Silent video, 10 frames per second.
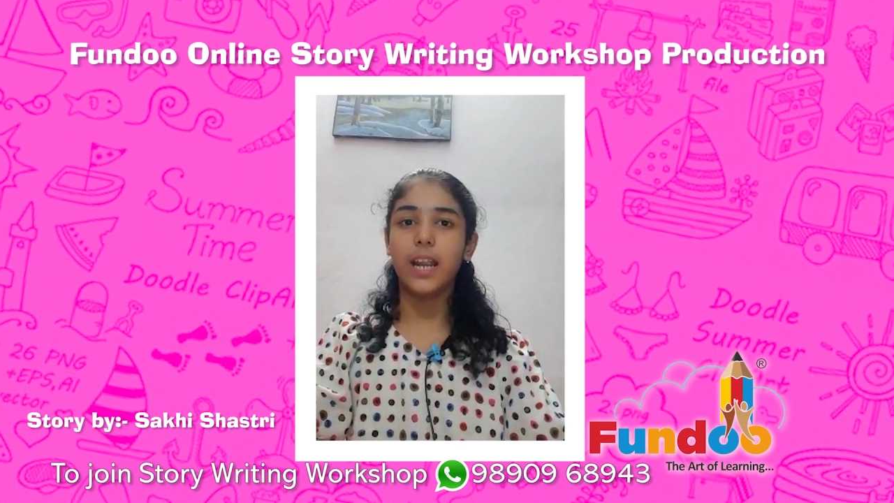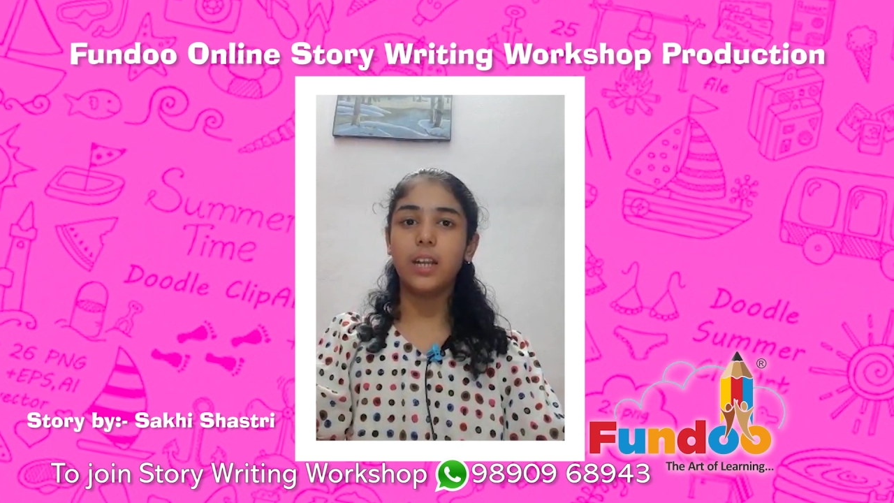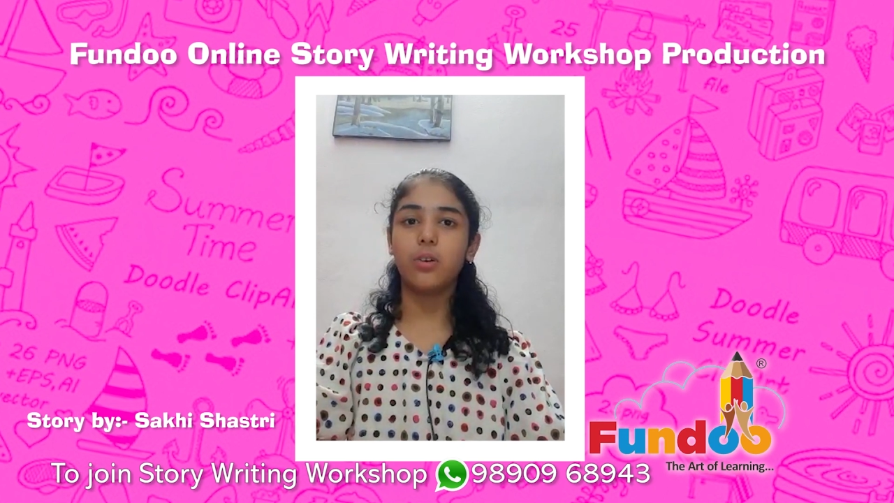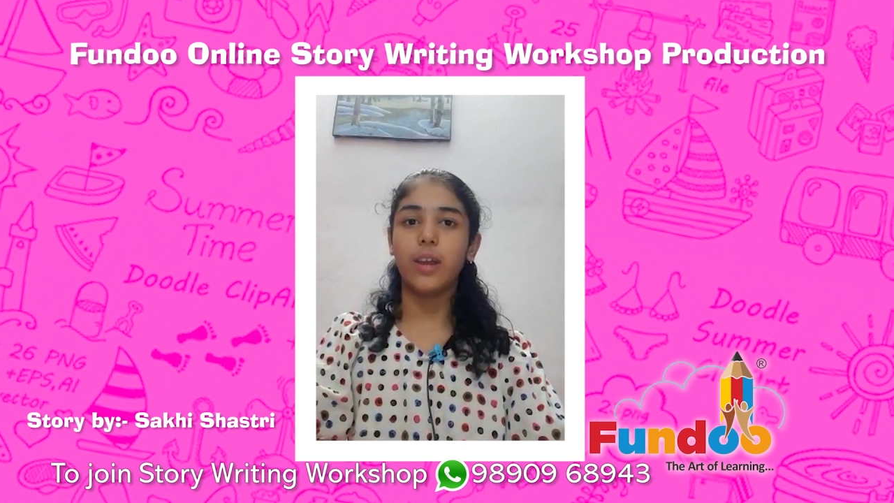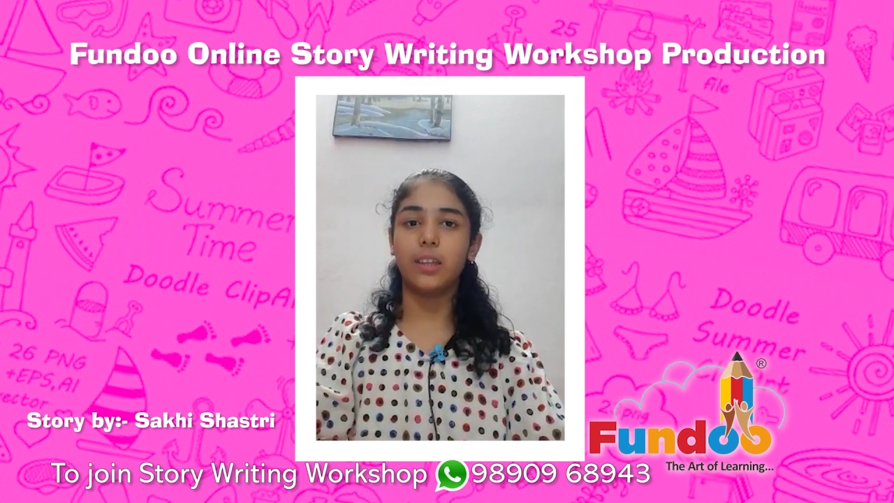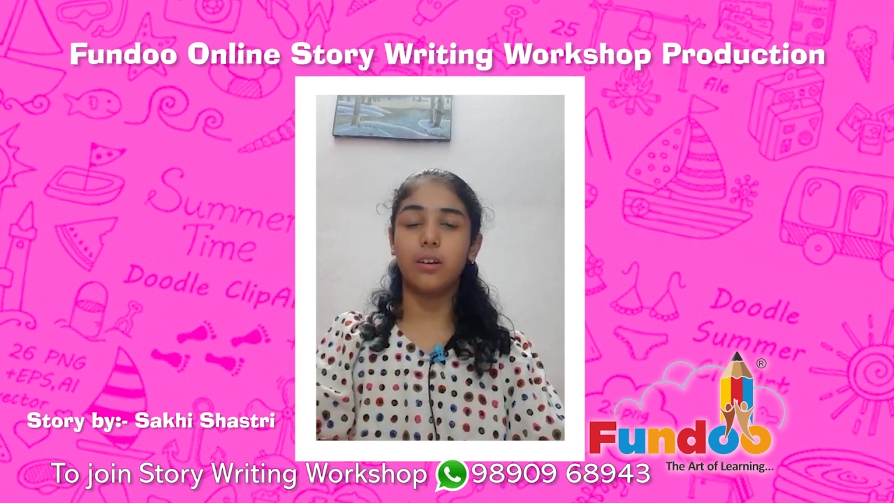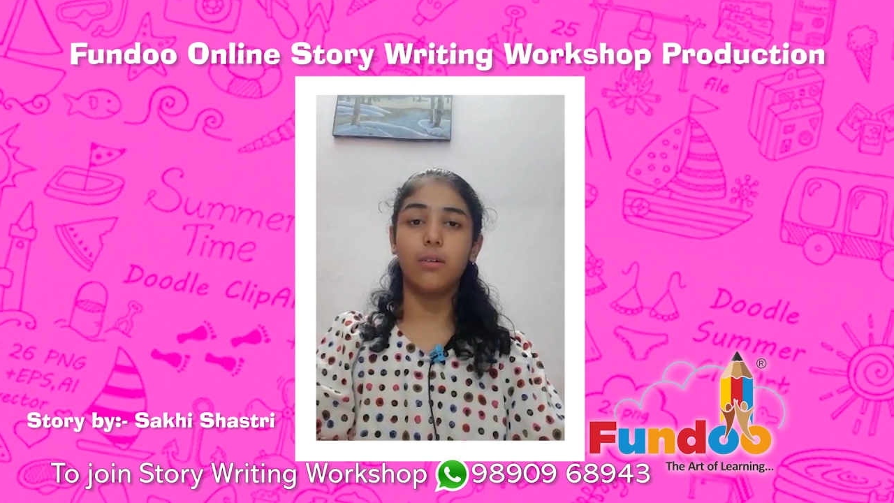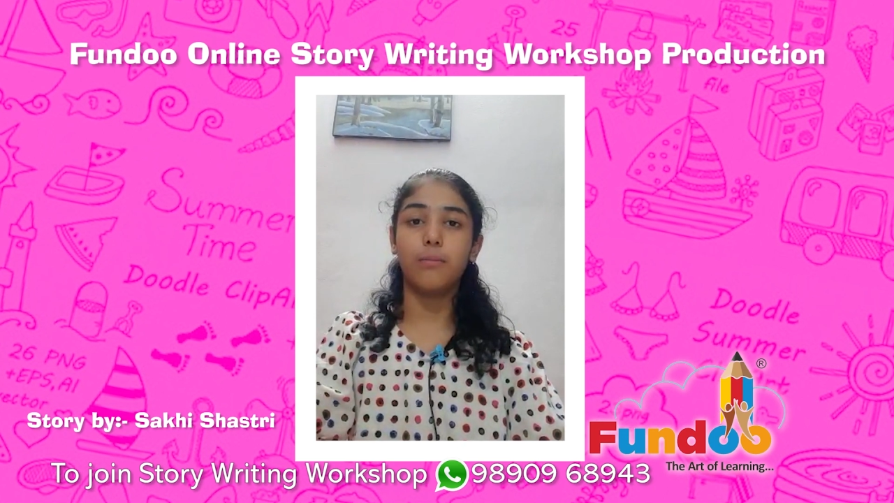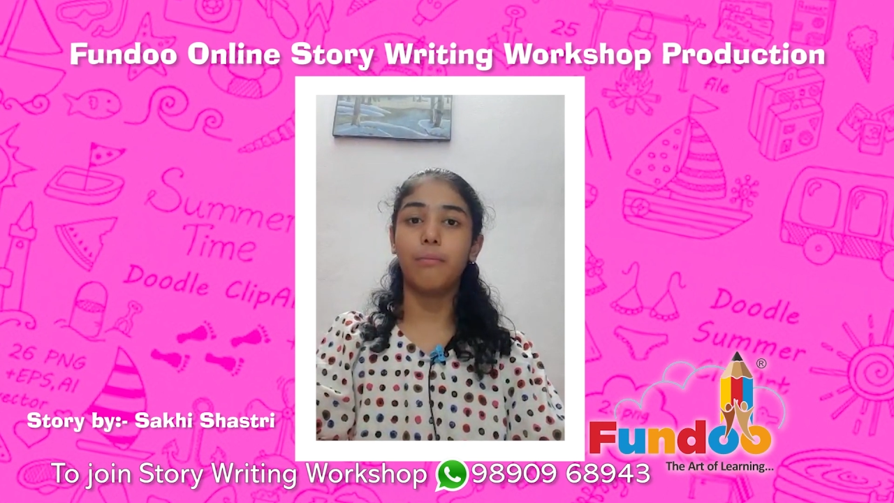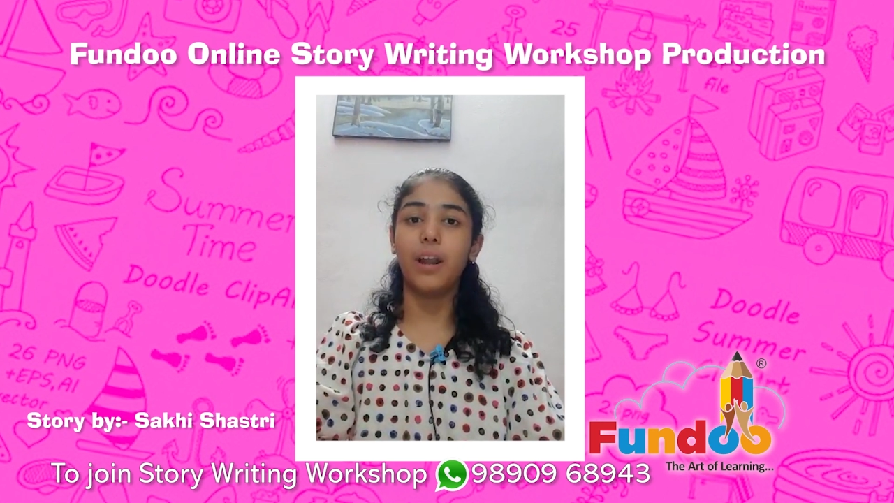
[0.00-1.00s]
together,
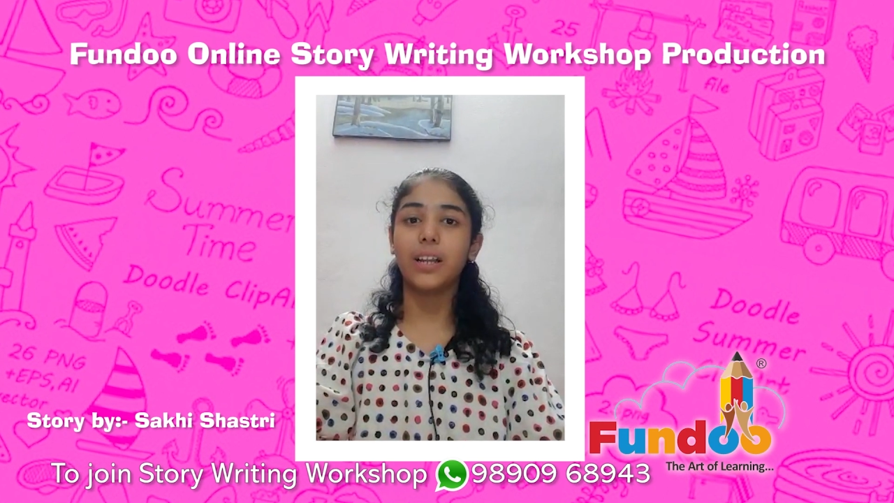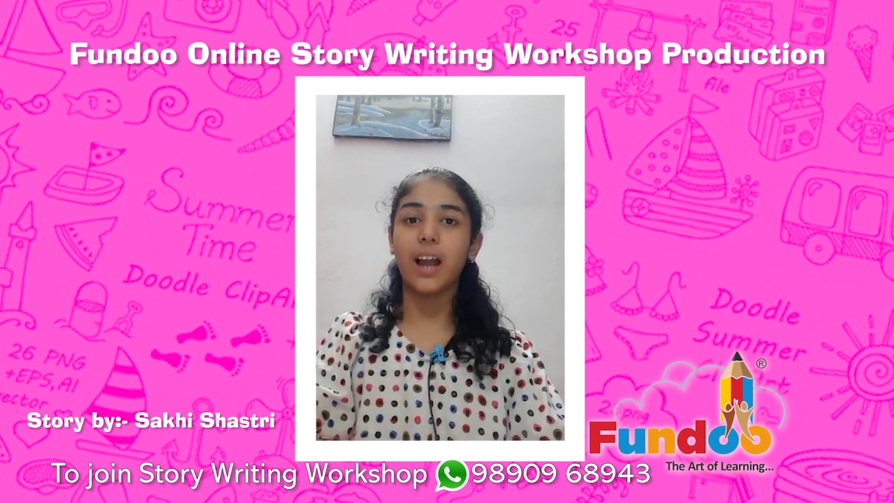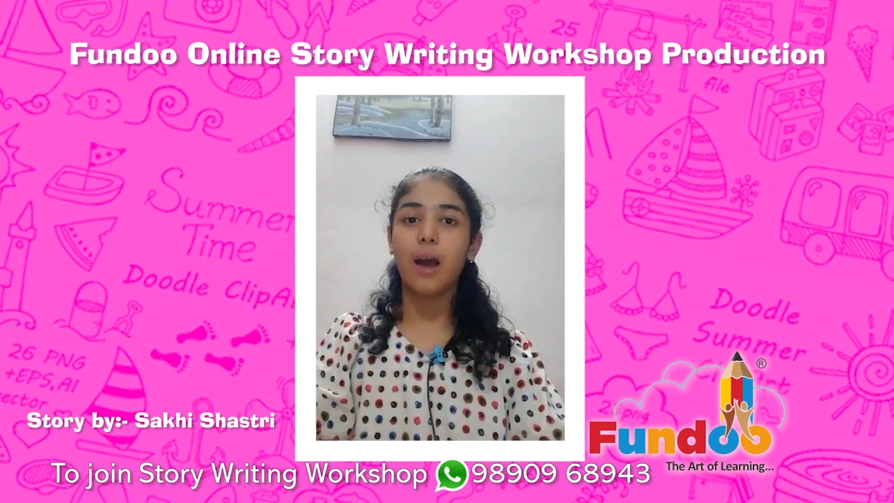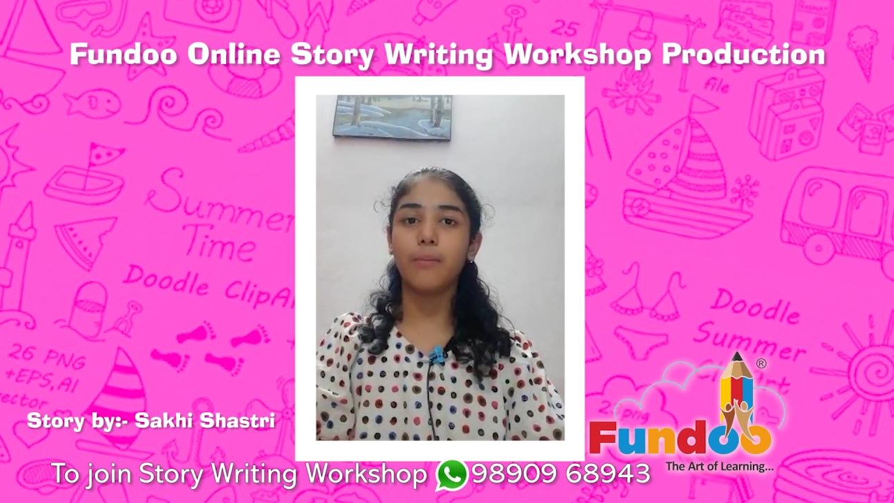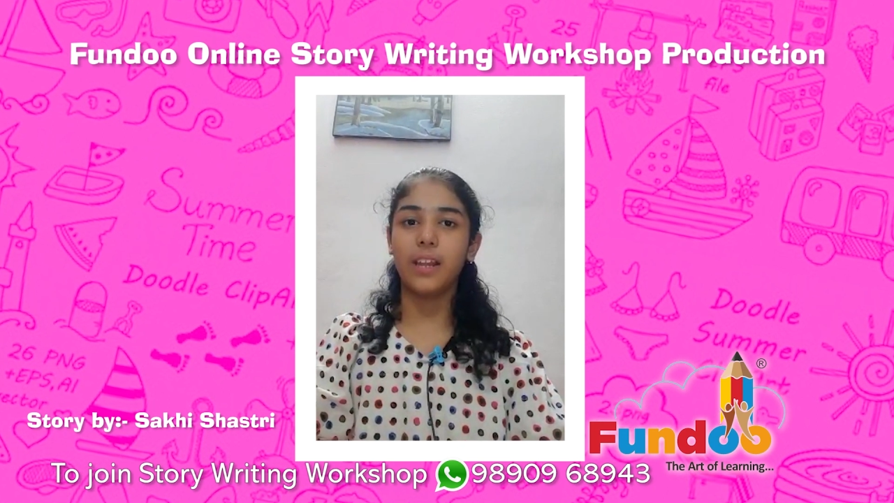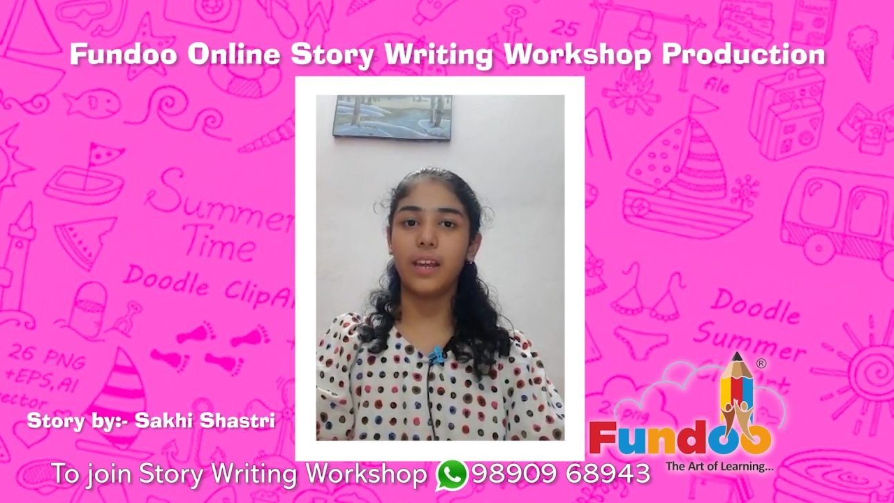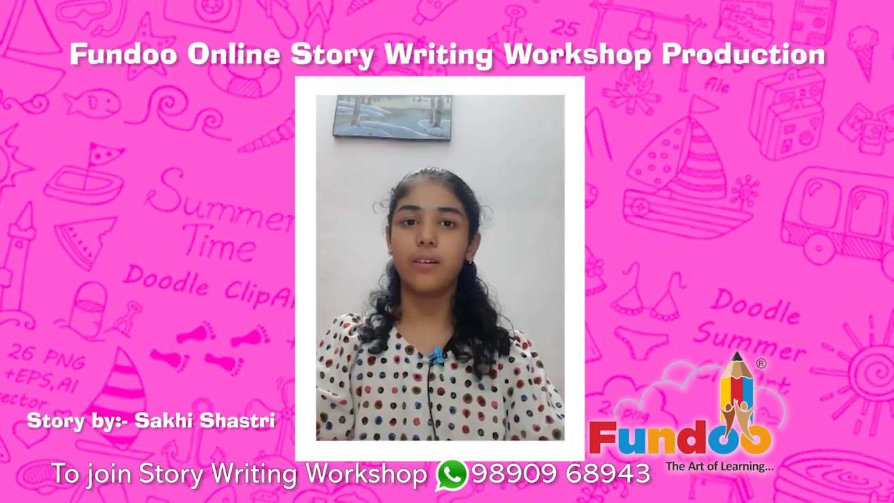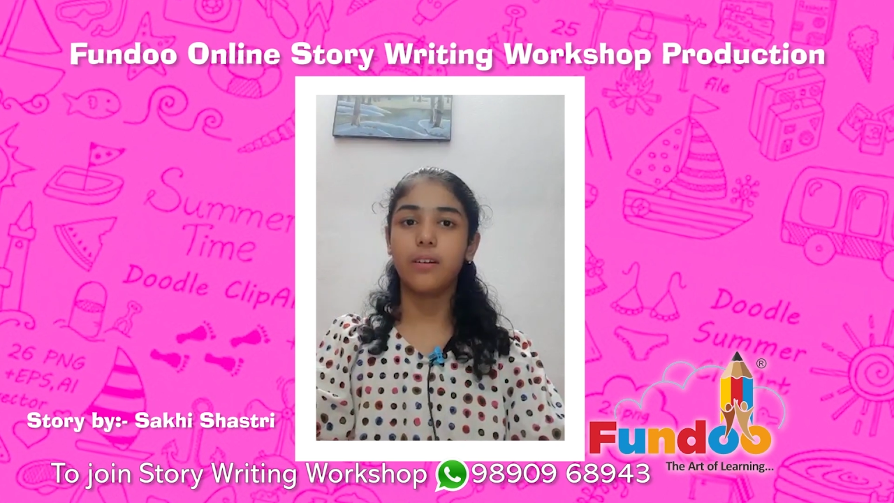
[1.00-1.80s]
but calmly,